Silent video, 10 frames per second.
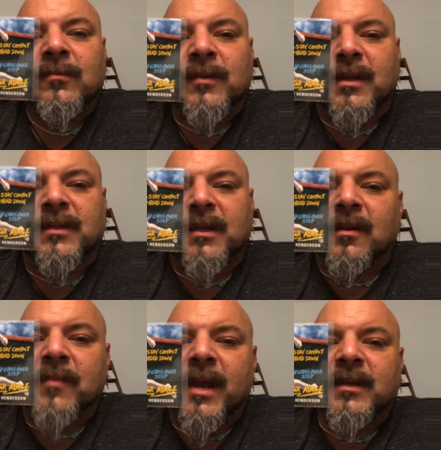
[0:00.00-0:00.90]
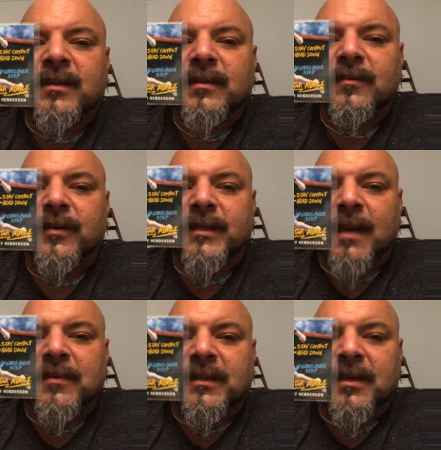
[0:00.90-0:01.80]
when you steal a base or
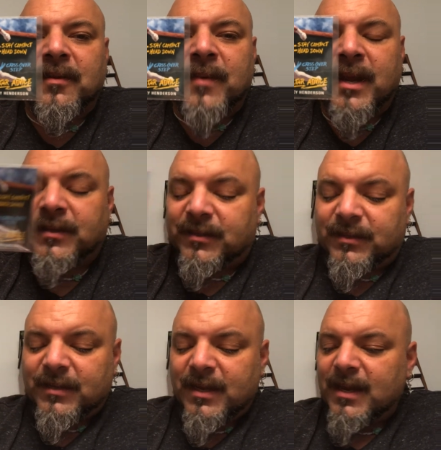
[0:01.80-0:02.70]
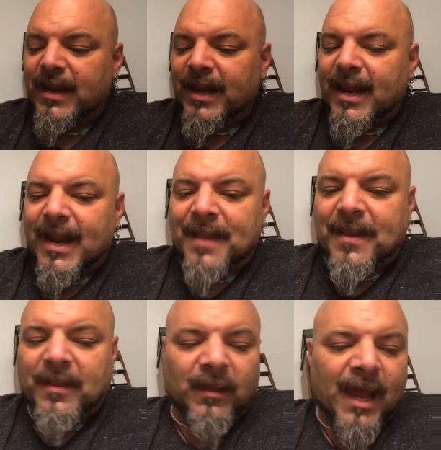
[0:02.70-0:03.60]
attempt to steal a base. And
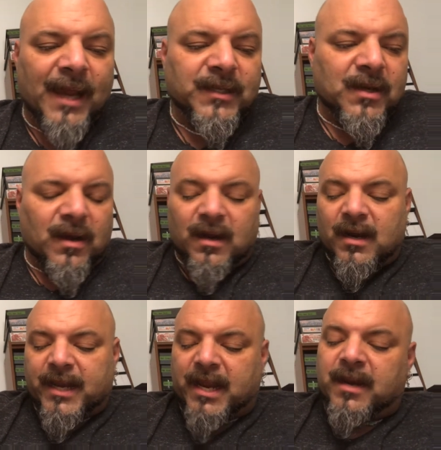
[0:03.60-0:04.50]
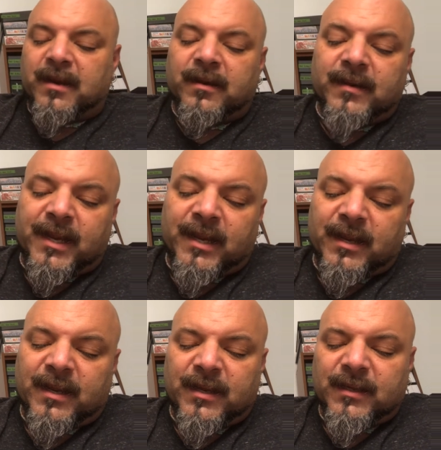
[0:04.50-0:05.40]
then the last card here
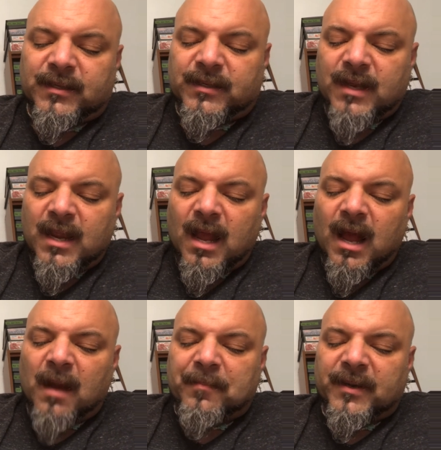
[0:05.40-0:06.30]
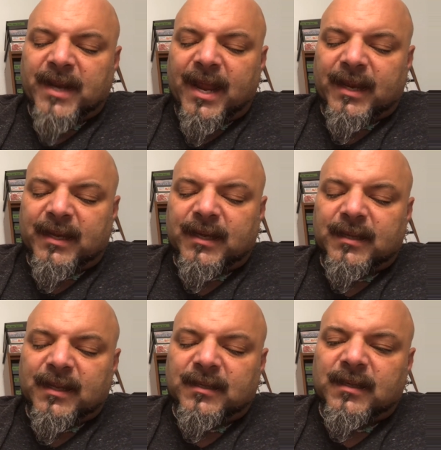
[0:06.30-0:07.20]
is Upper Deck.
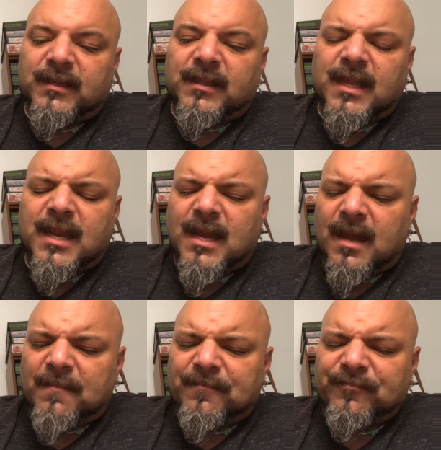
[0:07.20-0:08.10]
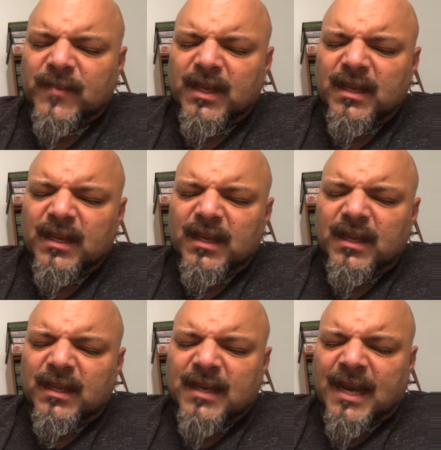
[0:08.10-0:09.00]
This is the
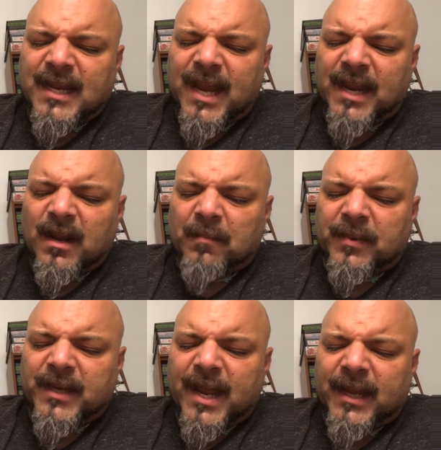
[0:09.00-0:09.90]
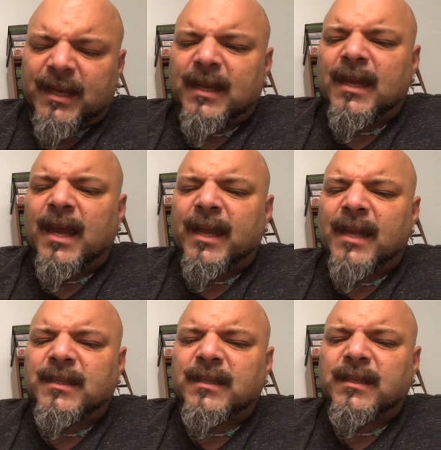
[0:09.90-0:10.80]
98 Upper Deck, I
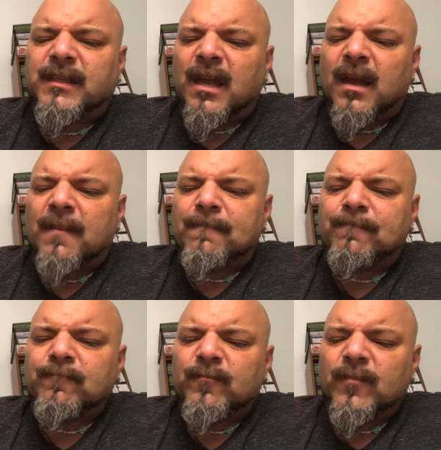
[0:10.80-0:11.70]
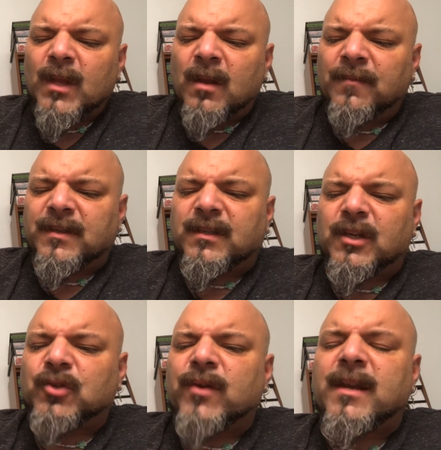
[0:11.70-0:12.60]
guess. I don't know if this is a
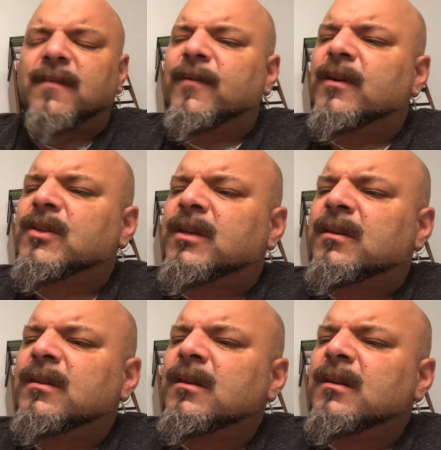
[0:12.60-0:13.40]
traded version.